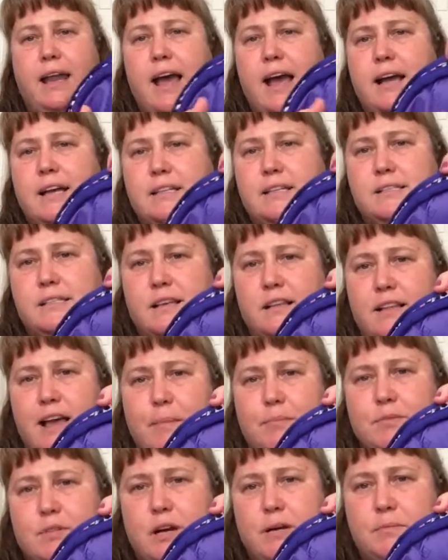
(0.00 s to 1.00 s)
it has a
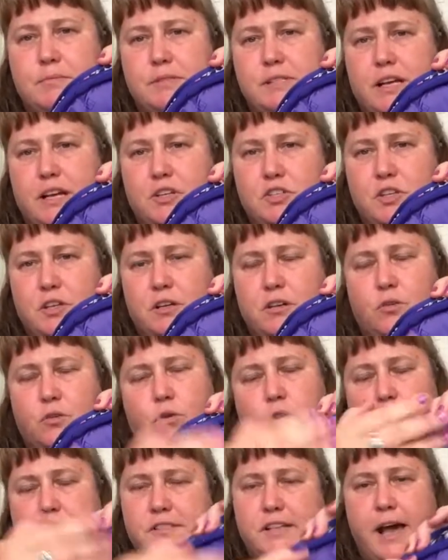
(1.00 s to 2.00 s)
laptop section
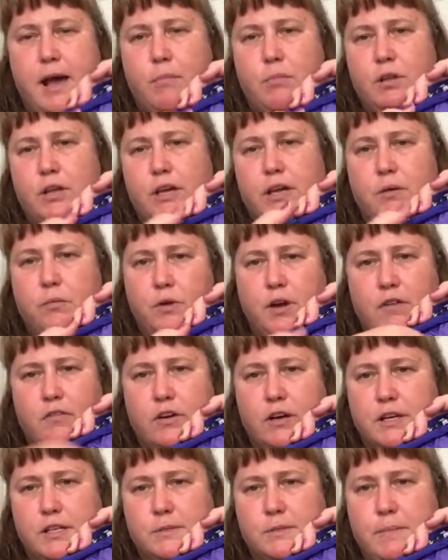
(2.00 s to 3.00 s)
or a tablet,
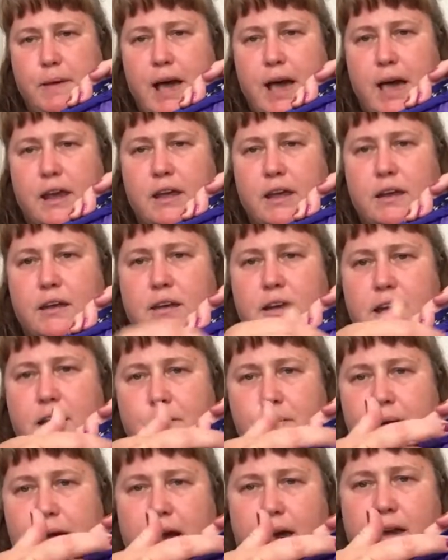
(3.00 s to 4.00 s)
whatever. It's padded
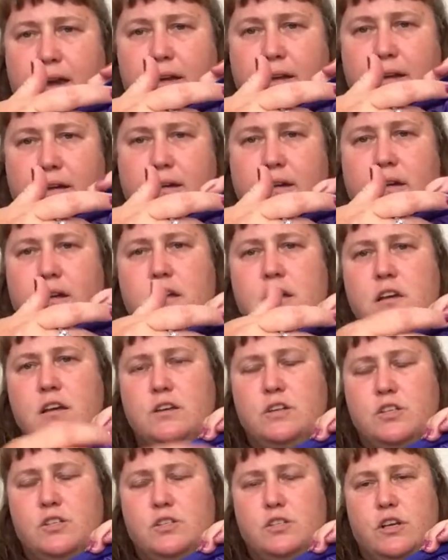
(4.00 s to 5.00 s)
and padded,
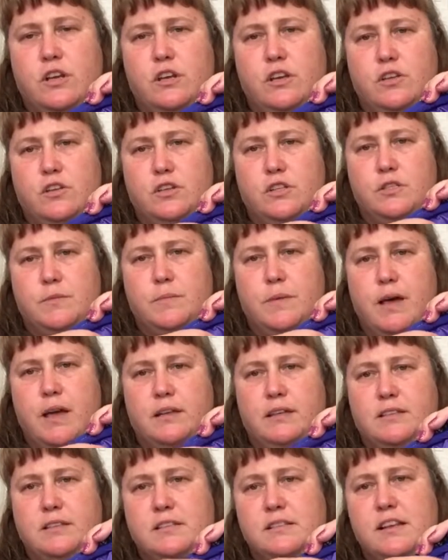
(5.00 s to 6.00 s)
just like you'd
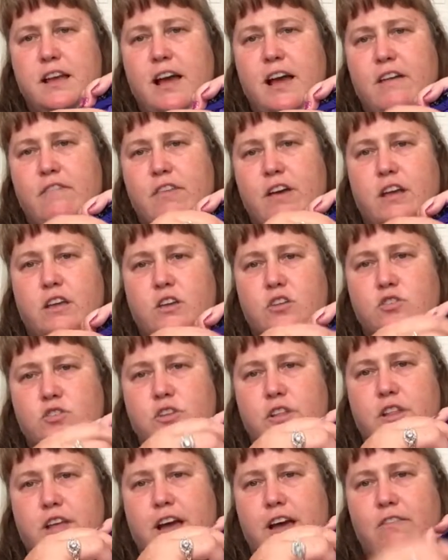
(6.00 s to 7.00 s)
expect. It doesn't have that,
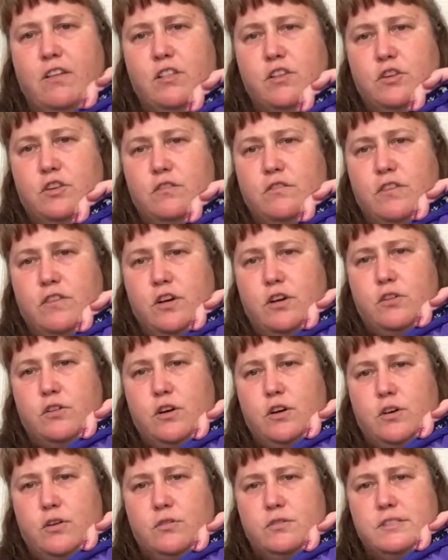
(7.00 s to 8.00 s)
usually they have that little
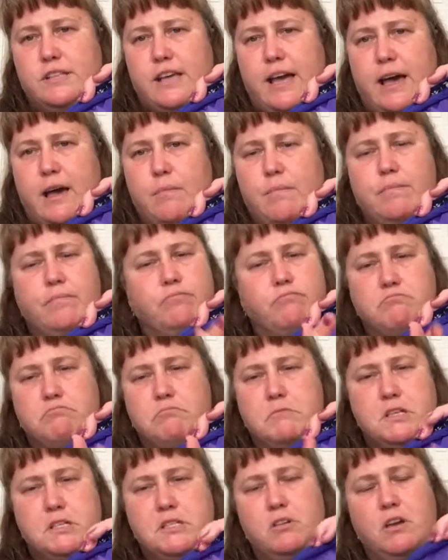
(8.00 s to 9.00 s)
Velcro tab.
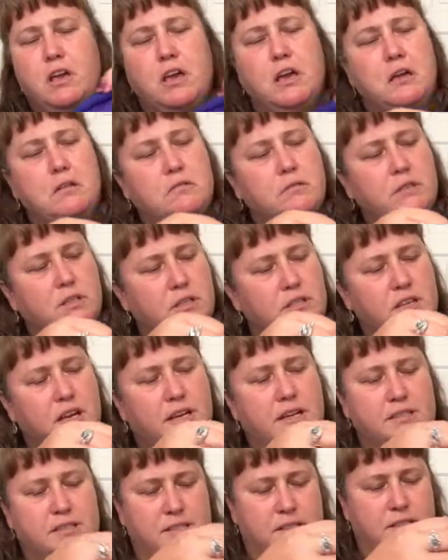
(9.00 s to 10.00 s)
That's okay, it's
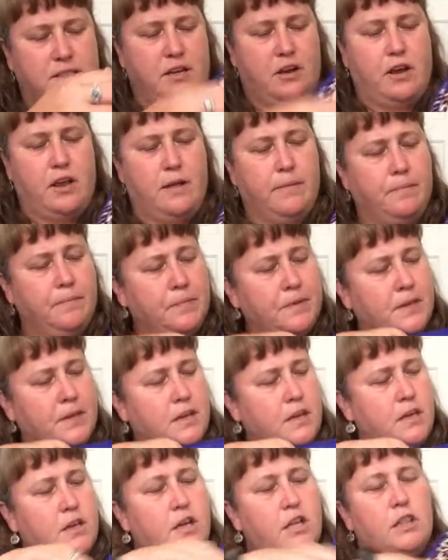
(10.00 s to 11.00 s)
not necessary.
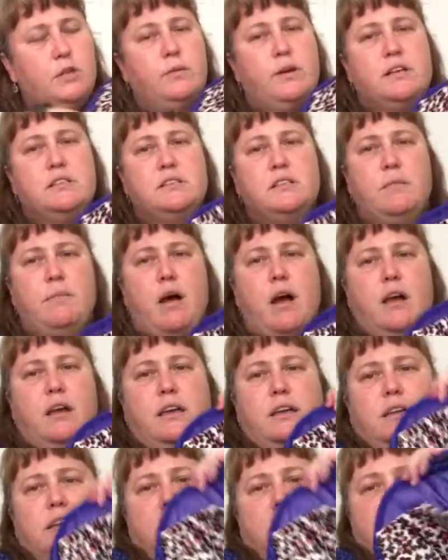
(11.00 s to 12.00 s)
The rest of the
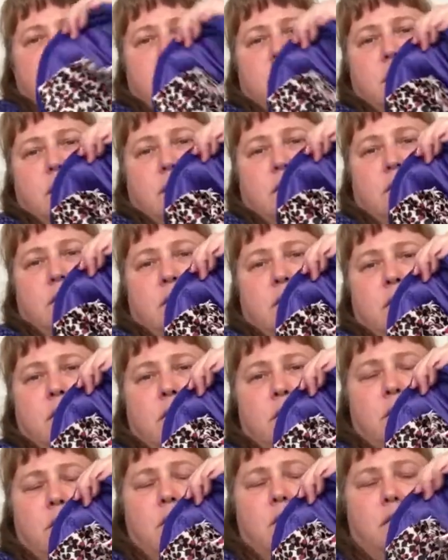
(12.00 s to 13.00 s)
pocket is
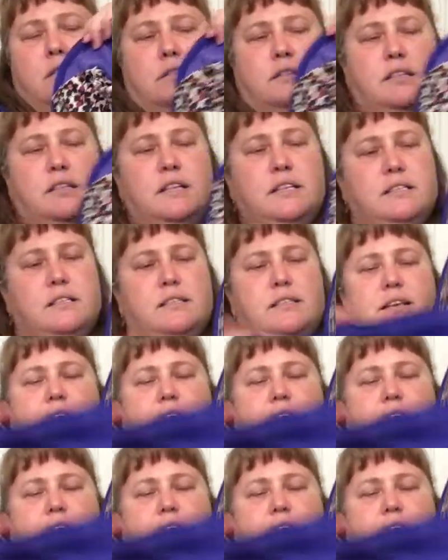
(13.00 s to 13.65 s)
decent